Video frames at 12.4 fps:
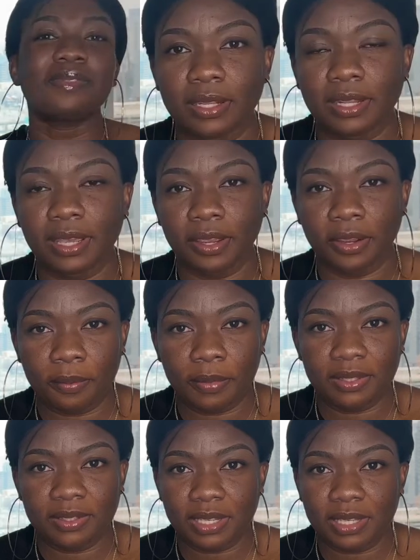The hair
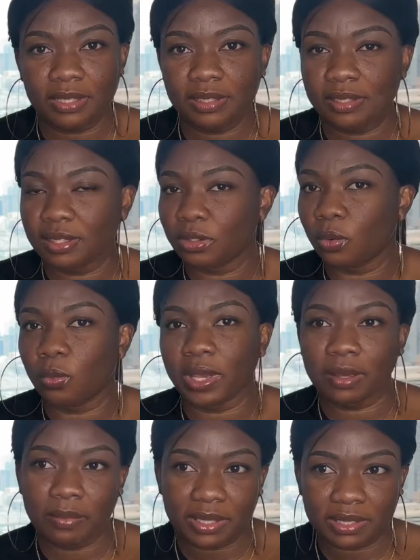business, the
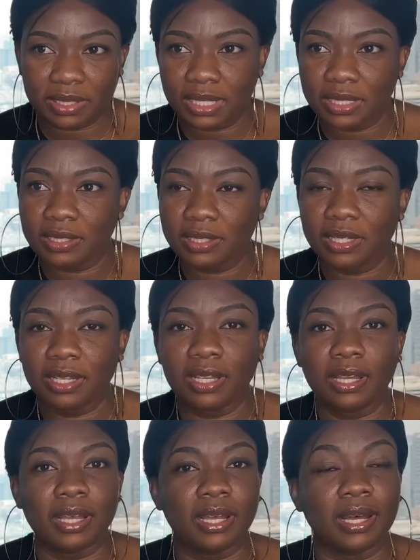wig business,
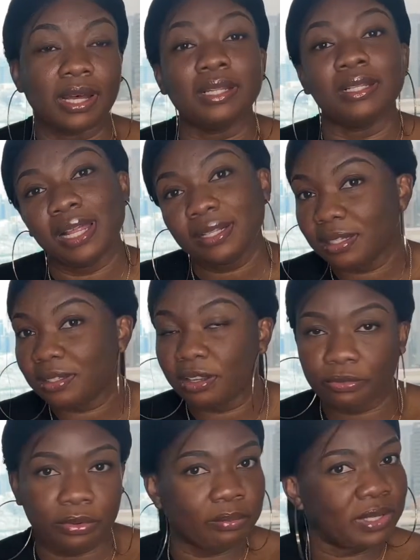a lot of
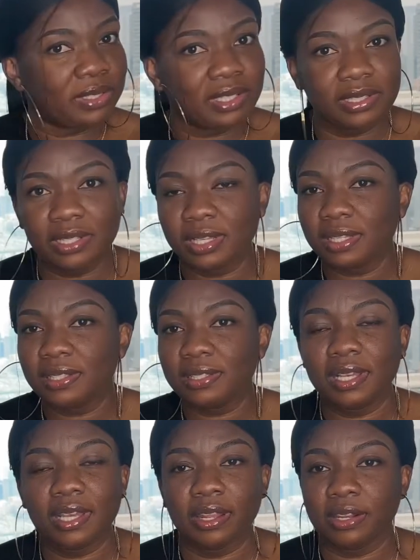different businesses,
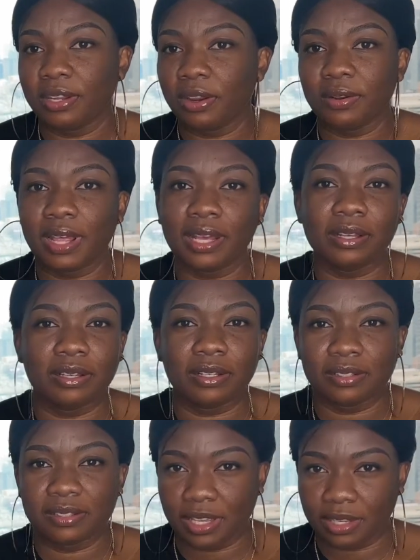they're not
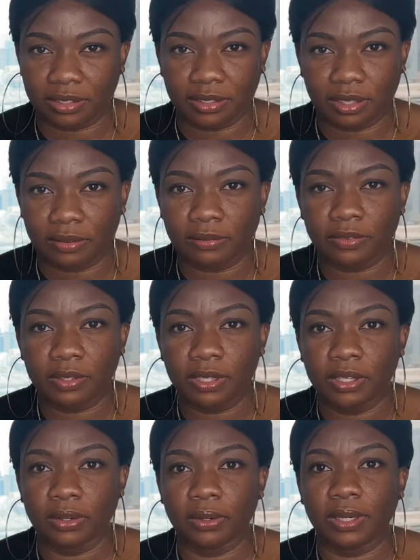consecutive,
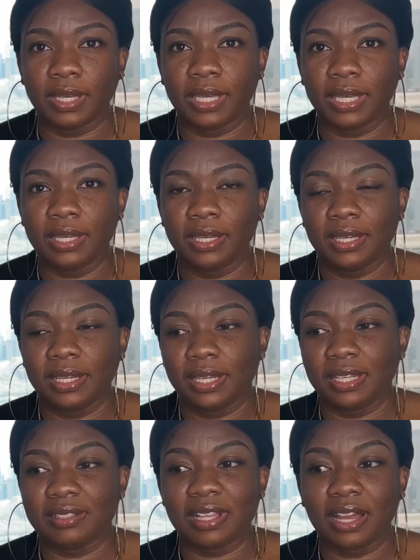okay?
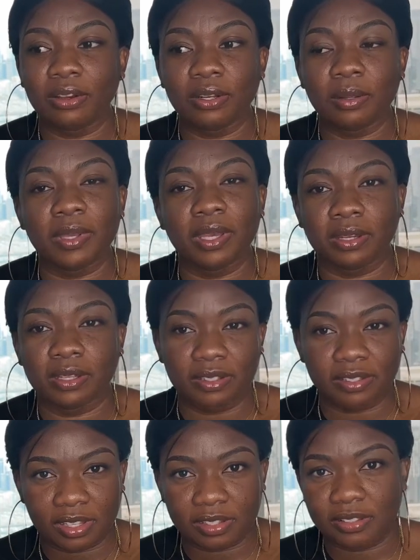It's not gonna be a
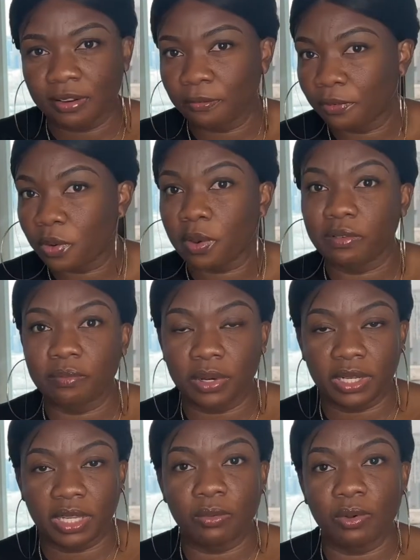consistent flow of
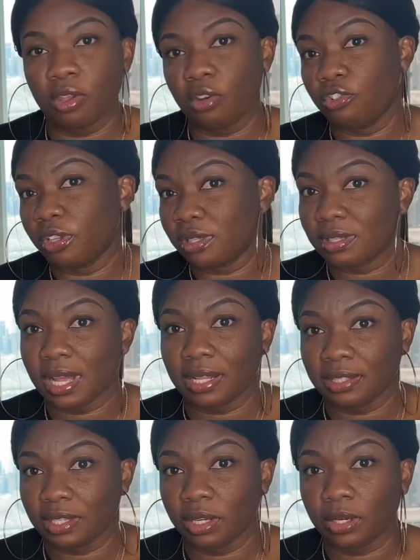money when you're just
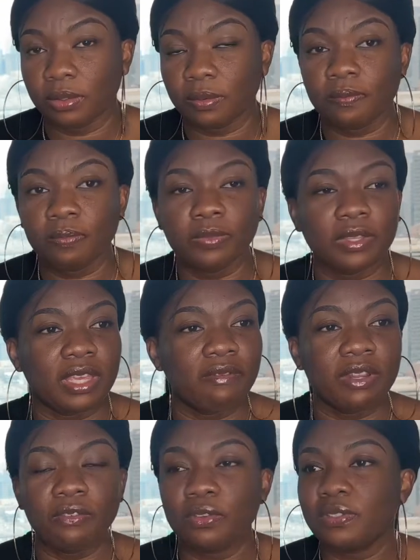starting out. Even
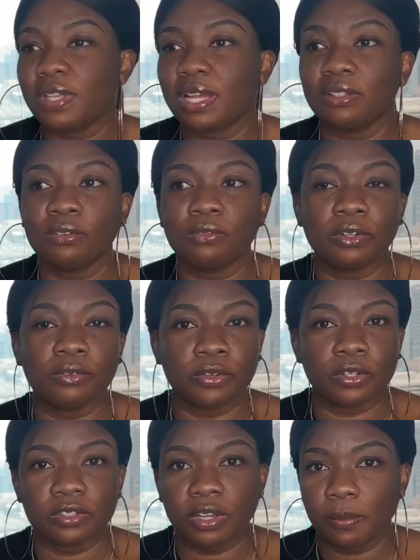if you start out for the
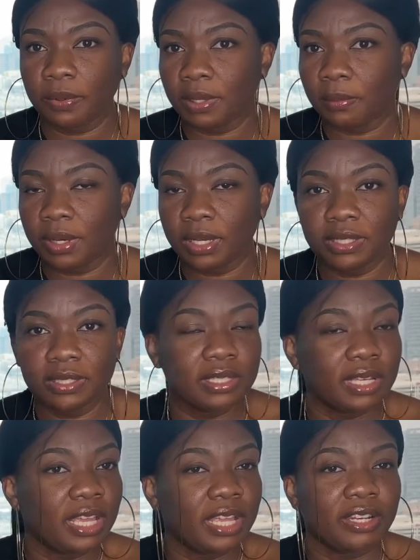first couple of months,
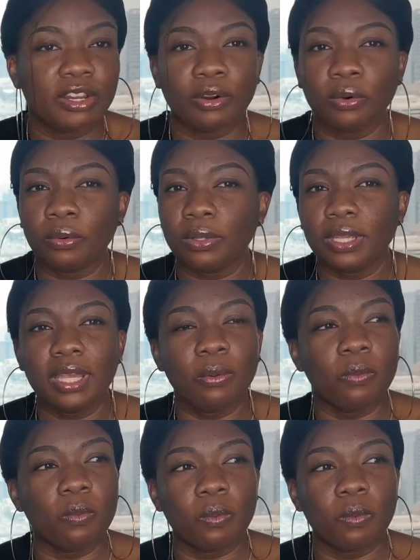there are only